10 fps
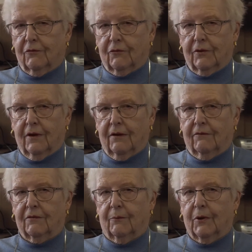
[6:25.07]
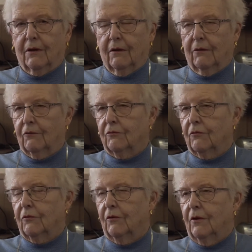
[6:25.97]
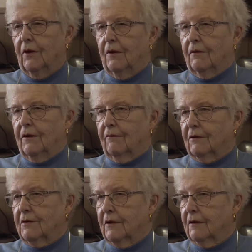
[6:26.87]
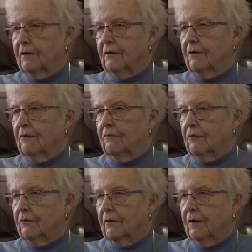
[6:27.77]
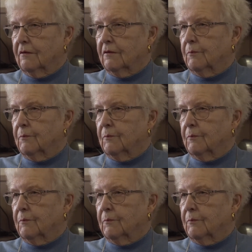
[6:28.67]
So now it was a big house, so there was not for us.